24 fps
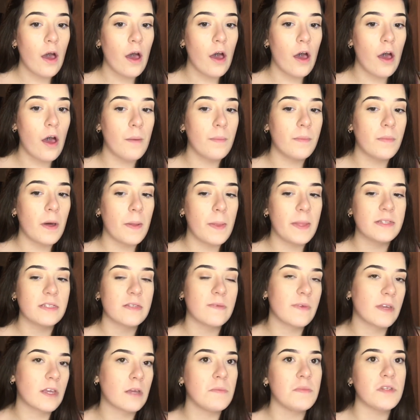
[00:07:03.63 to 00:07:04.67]
And then
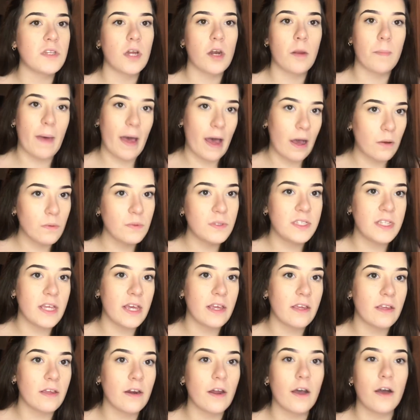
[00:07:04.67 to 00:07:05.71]
something can be done about
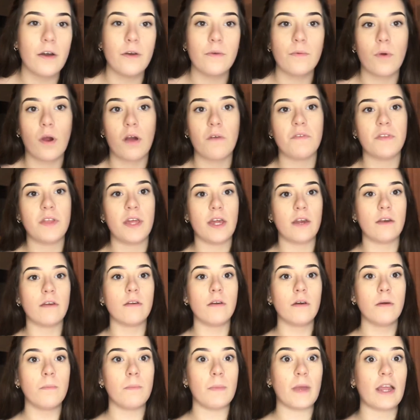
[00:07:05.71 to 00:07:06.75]
it, you know, rather
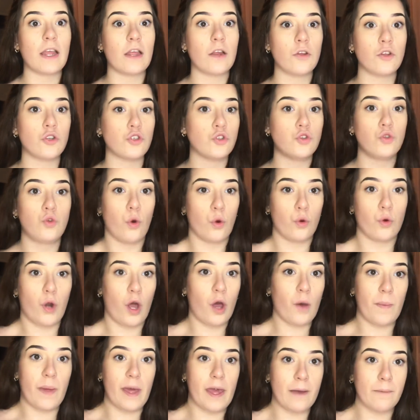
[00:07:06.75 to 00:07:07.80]
than me just not
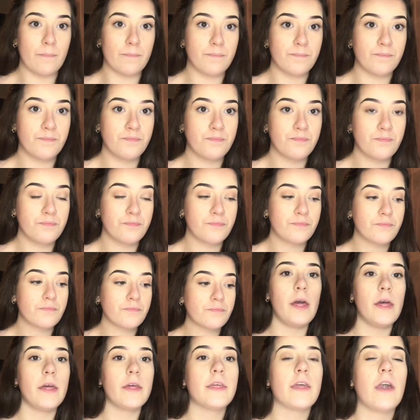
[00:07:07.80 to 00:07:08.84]
knowing.
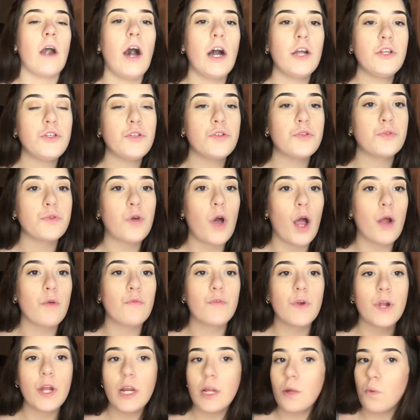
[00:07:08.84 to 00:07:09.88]
Yeah, I
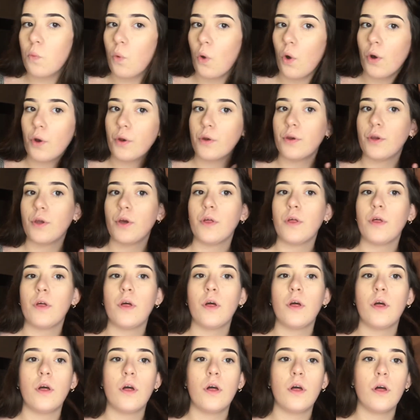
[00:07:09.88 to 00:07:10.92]
really want
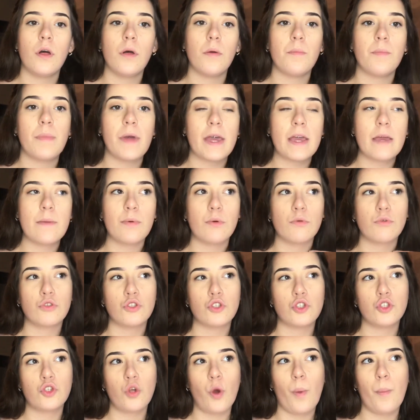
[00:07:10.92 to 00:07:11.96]
people to
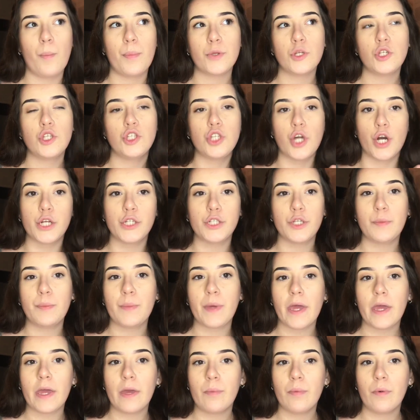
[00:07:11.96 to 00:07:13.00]
stop judging
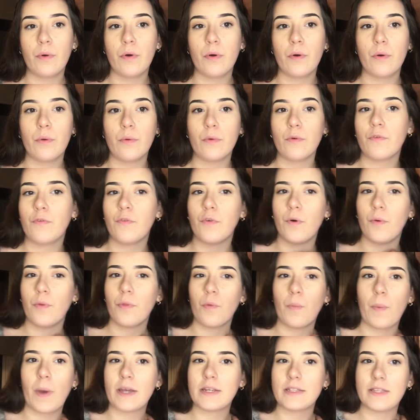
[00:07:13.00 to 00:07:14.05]
people for
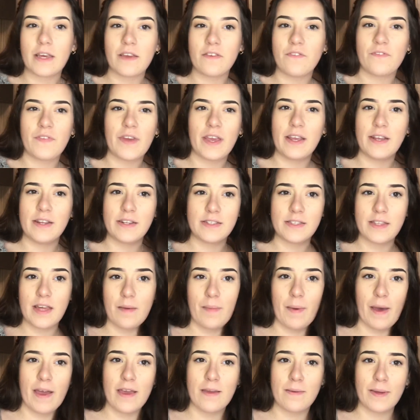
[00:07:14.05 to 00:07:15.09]
the way they feed
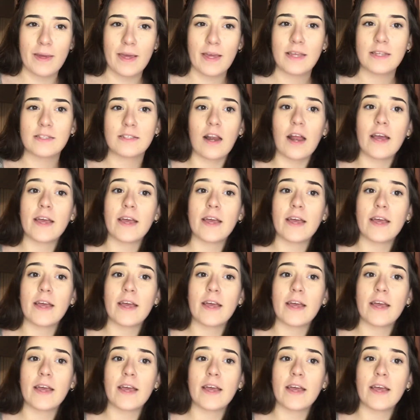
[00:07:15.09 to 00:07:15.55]
their babies.